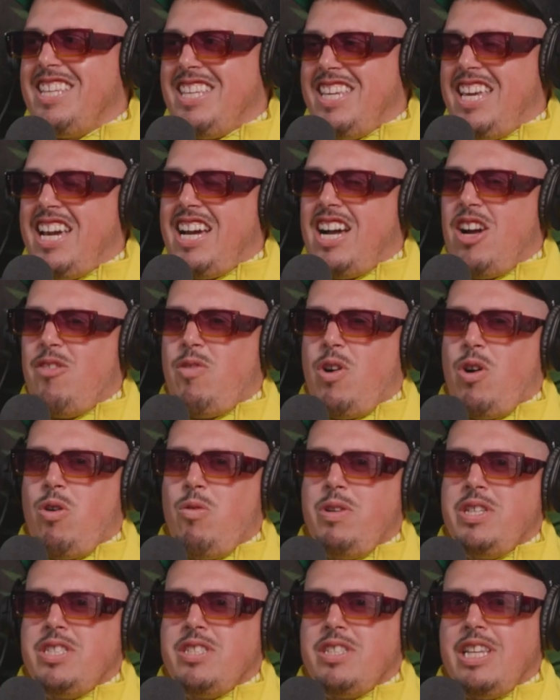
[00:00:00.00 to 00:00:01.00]
Yeah, I've
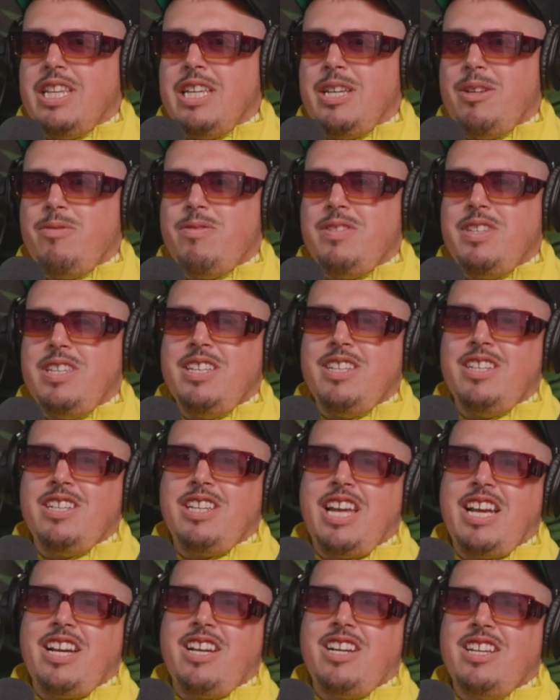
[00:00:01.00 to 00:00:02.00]
always lived in a
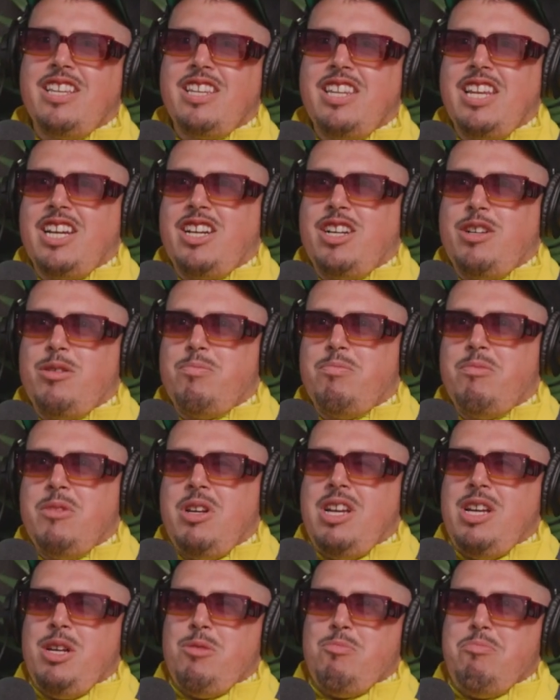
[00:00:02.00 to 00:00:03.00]

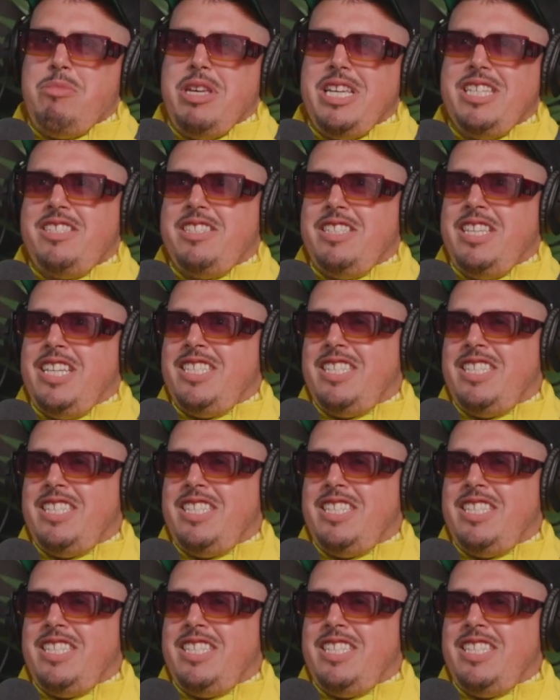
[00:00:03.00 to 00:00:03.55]
business